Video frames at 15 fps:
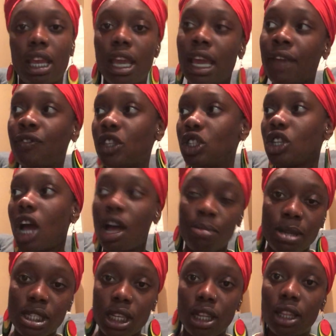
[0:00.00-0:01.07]
If the job
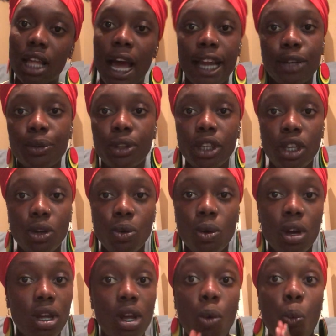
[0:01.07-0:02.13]
isn't aligned with
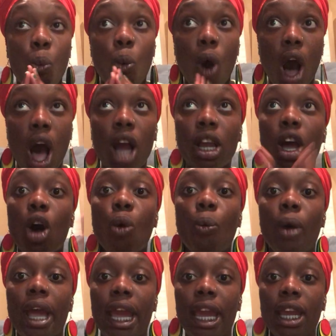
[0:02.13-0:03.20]
you, walk
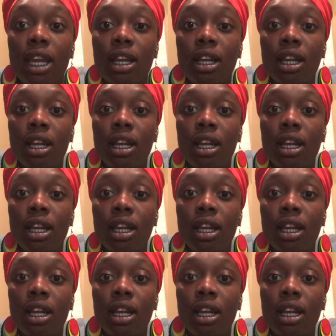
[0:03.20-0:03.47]
away.